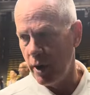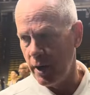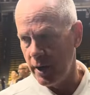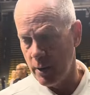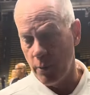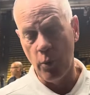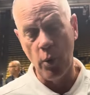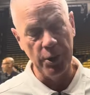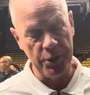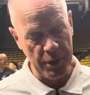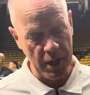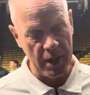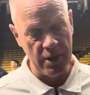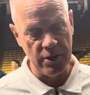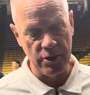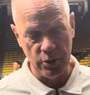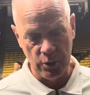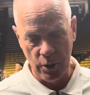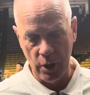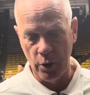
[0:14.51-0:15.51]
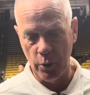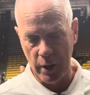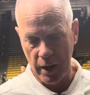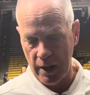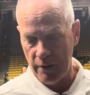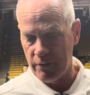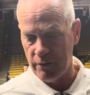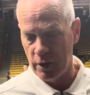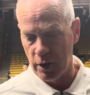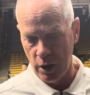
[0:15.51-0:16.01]
The one thing I do know, we
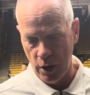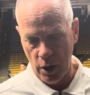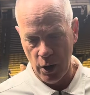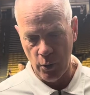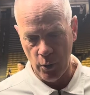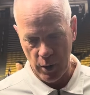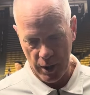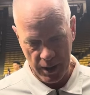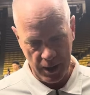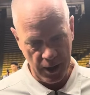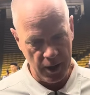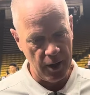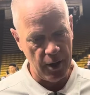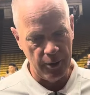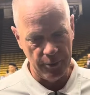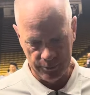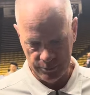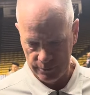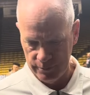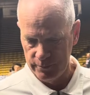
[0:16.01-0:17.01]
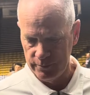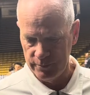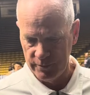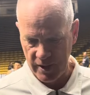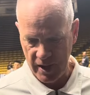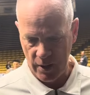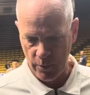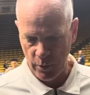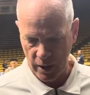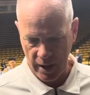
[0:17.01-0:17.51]
have a long way to go,
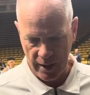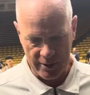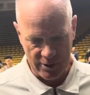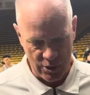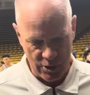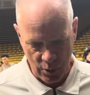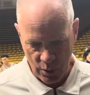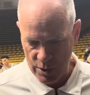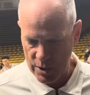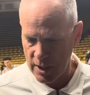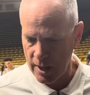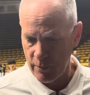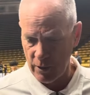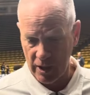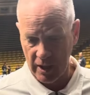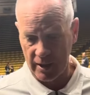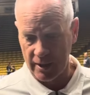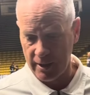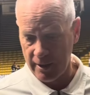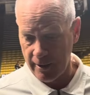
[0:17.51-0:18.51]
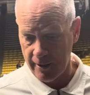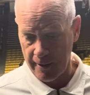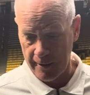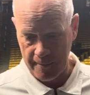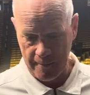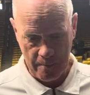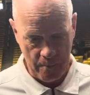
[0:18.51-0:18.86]
and we got a short time to get there.